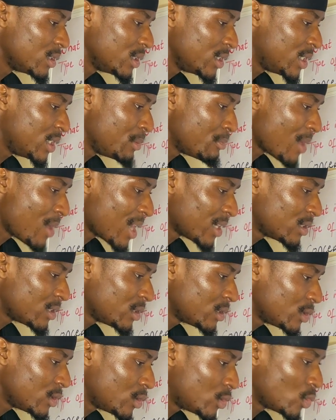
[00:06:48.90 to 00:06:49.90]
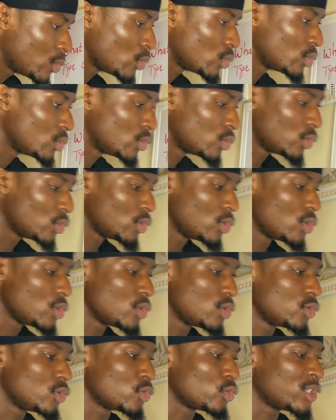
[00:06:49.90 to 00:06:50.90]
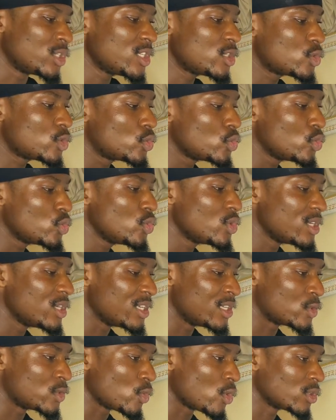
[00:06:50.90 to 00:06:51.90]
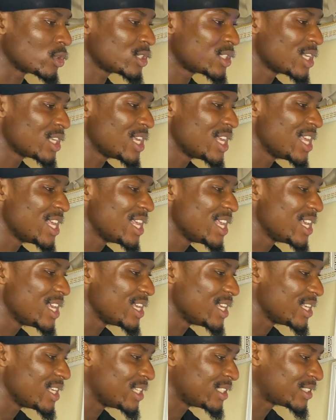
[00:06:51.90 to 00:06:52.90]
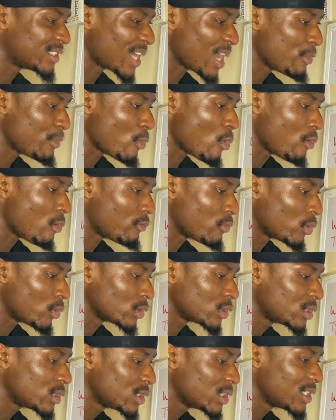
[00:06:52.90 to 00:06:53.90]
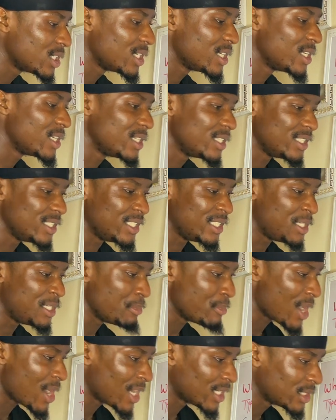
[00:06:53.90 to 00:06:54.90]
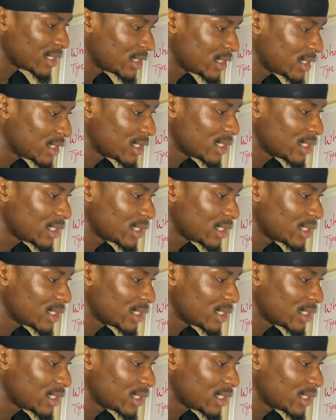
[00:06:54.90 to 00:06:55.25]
Demand zone. So this two is what? A type of what? Demand.